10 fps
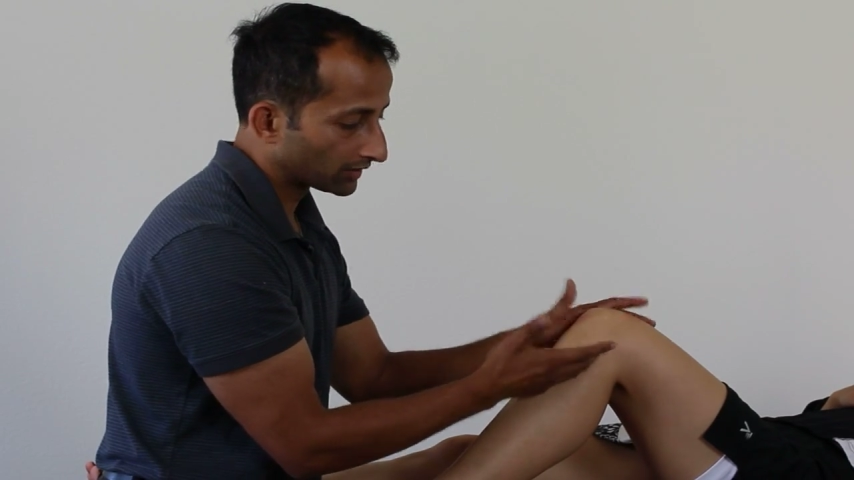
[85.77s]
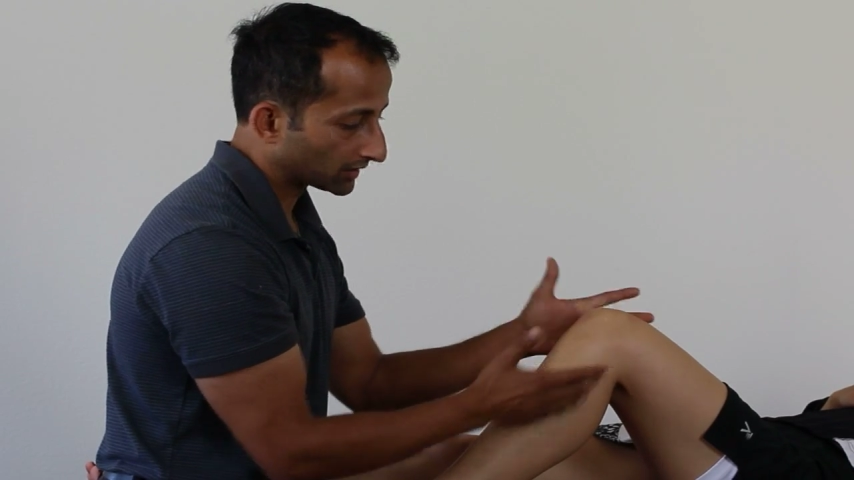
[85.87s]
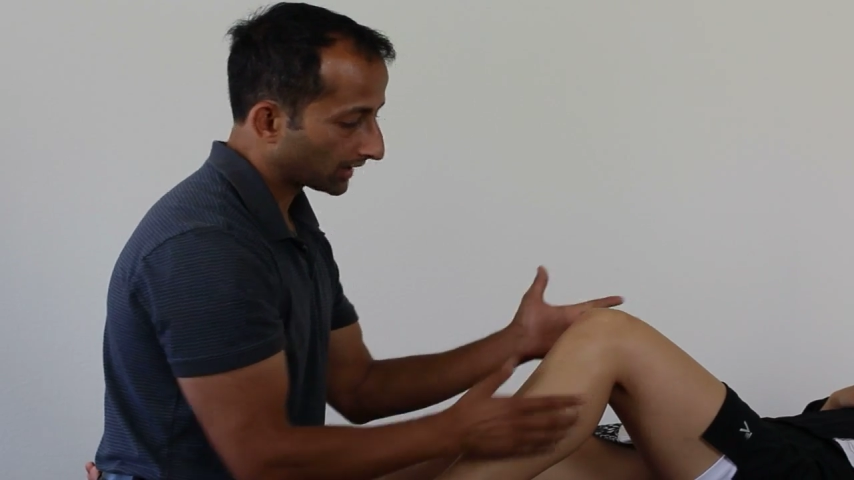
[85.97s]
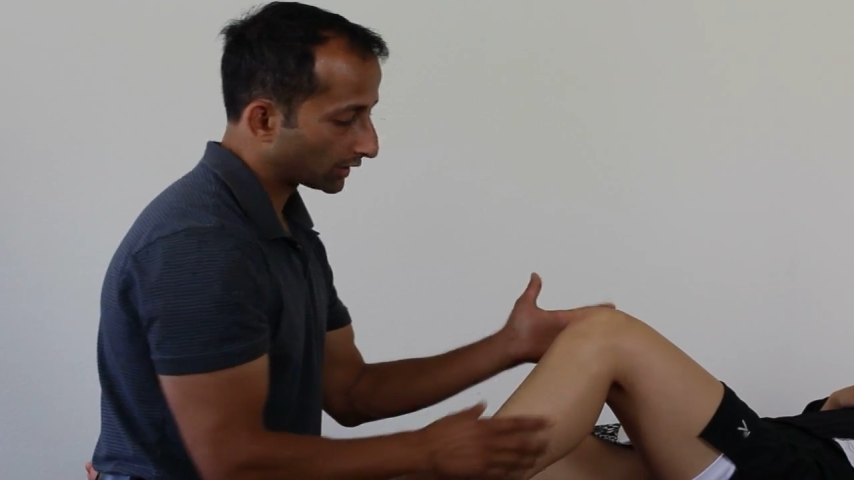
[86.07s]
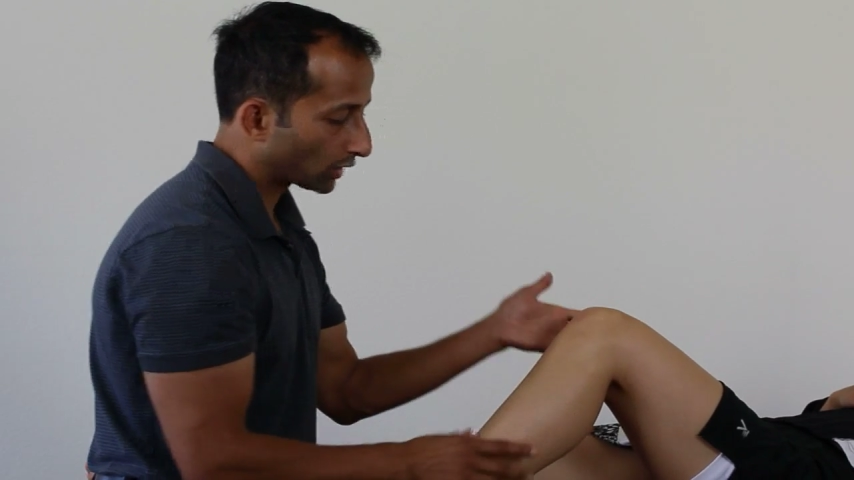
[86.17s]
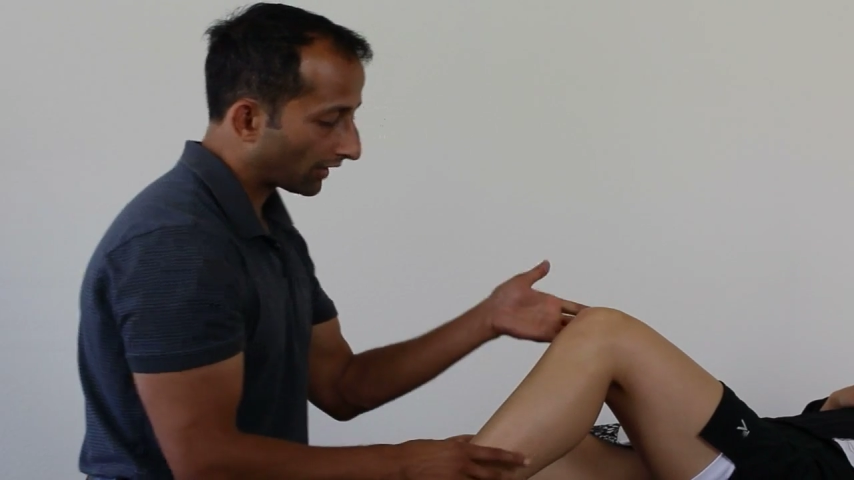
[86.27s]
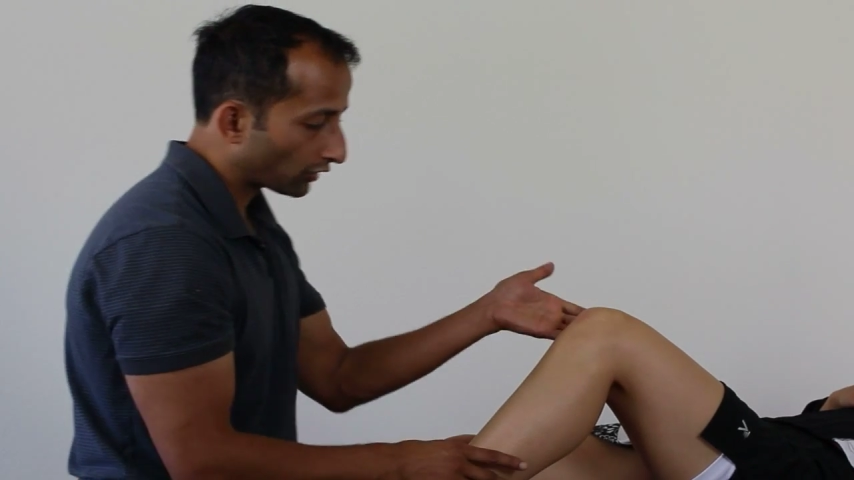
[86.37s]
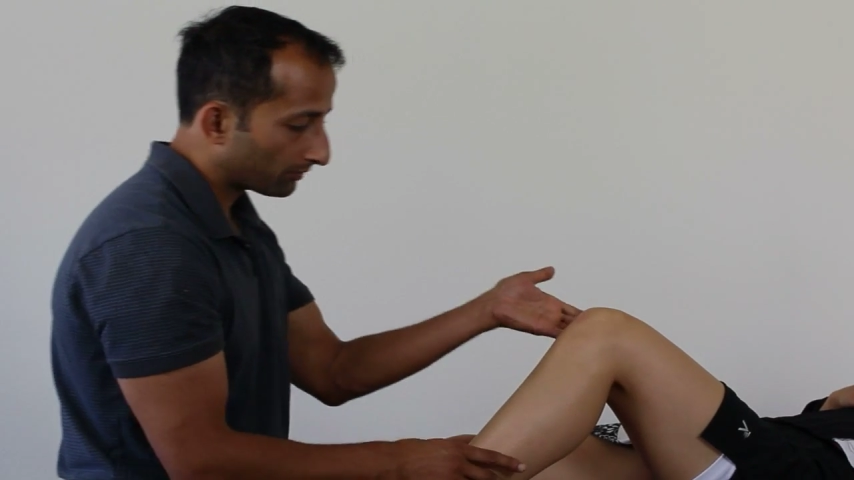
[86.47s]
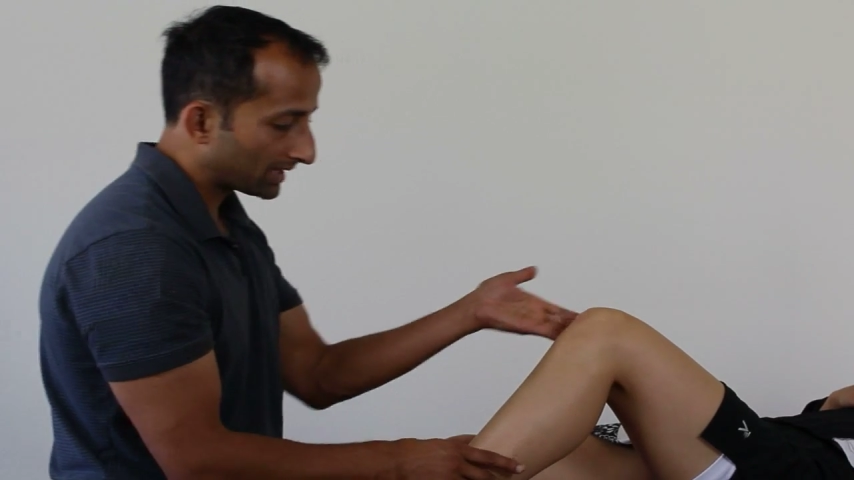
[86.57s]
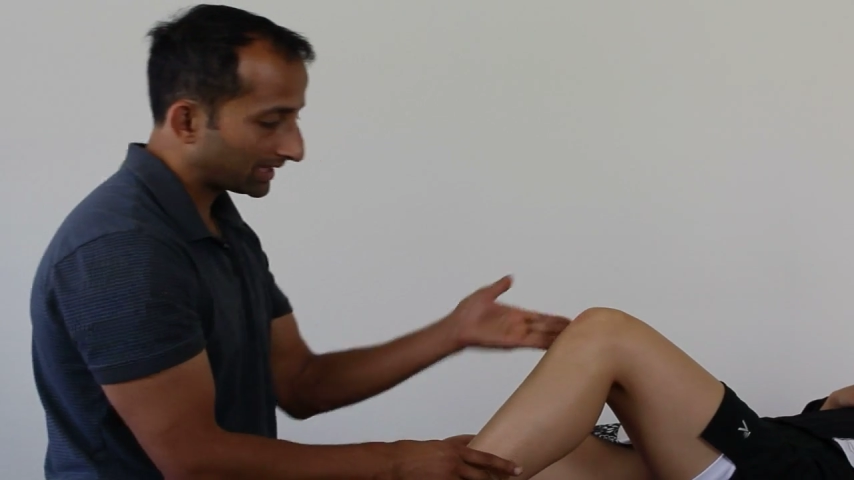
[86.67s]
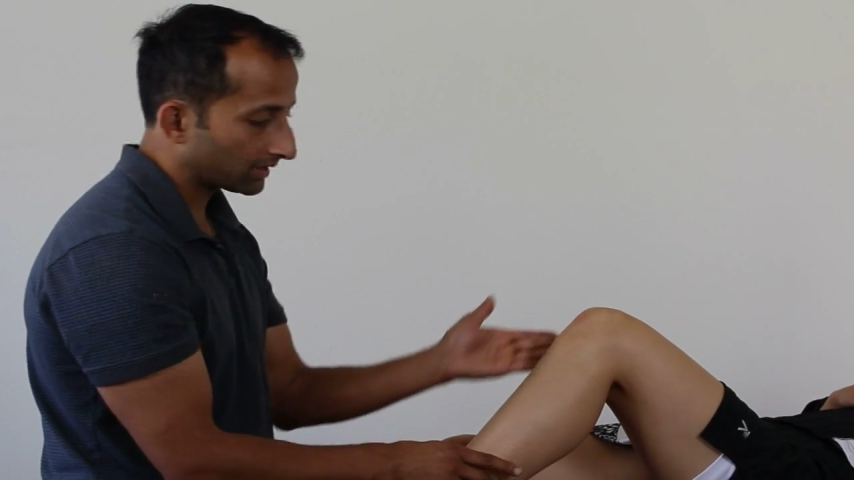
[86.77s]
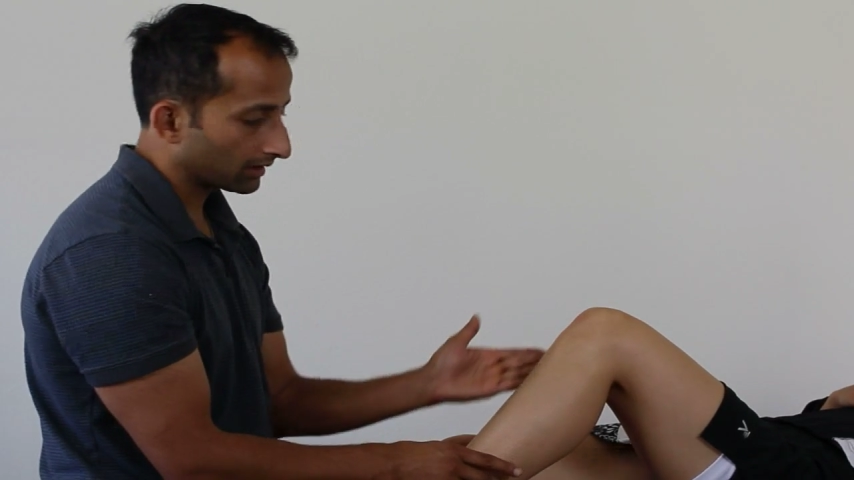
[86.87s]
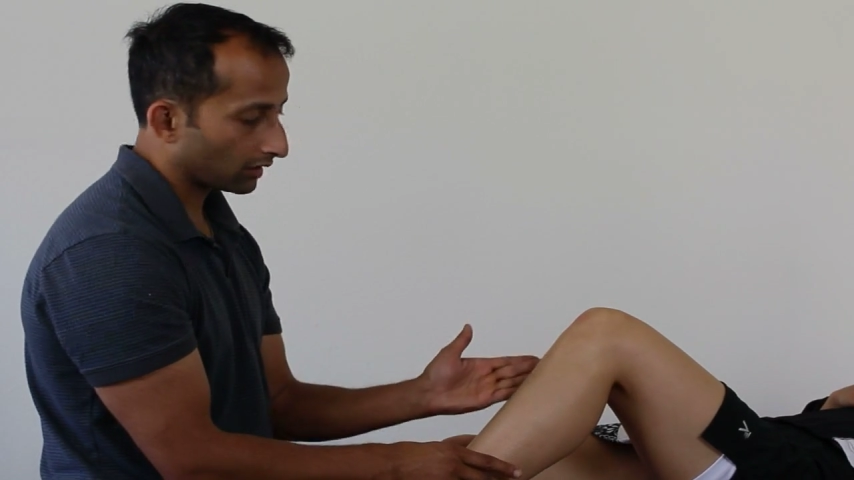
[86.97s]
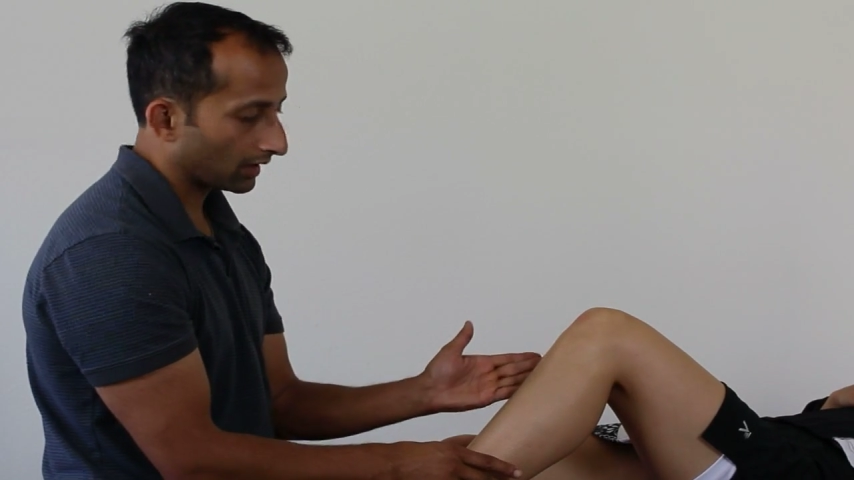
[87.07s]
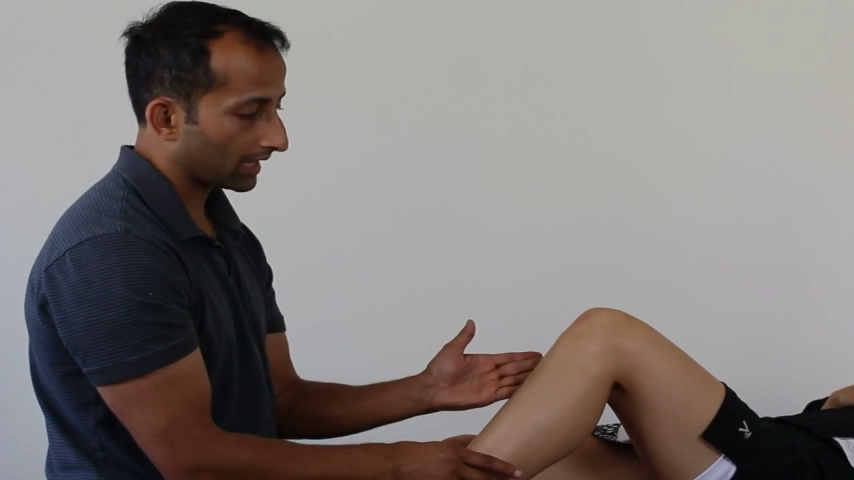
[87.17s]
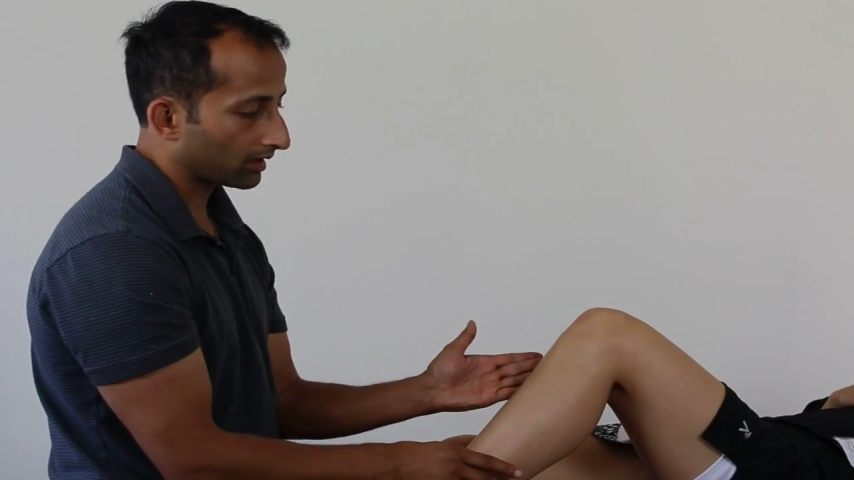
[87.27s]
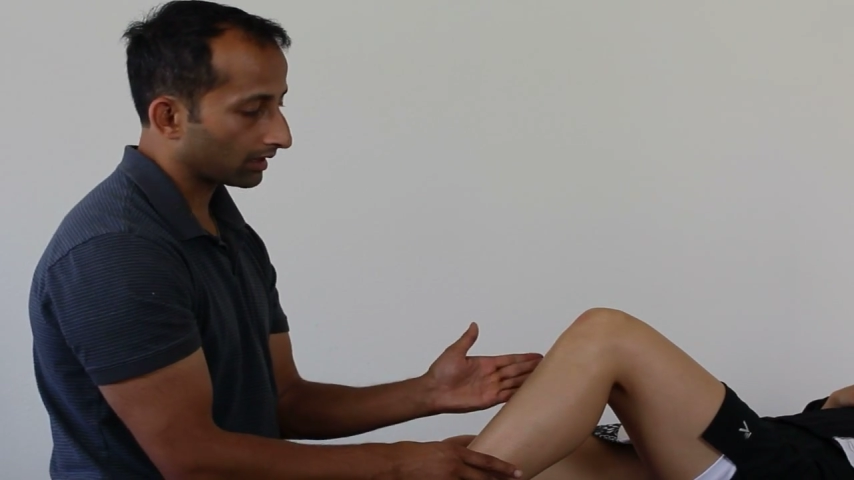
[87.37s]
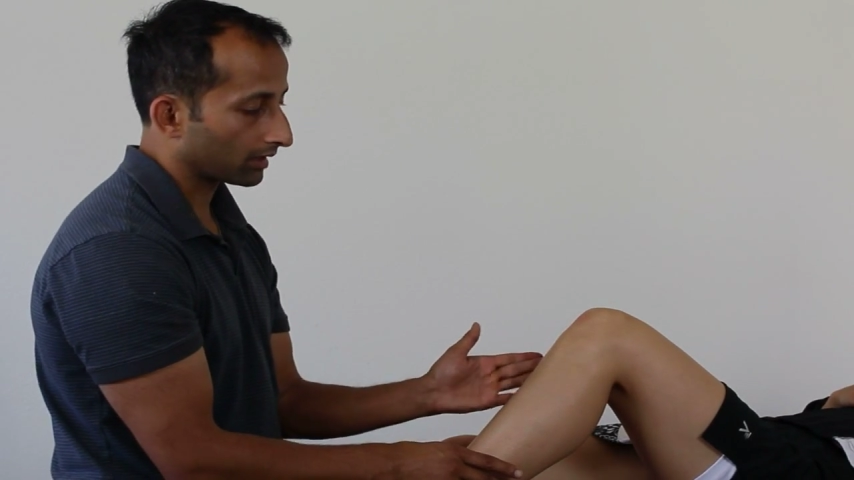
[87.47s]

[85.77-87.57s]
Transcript: Just like you have your medial collateral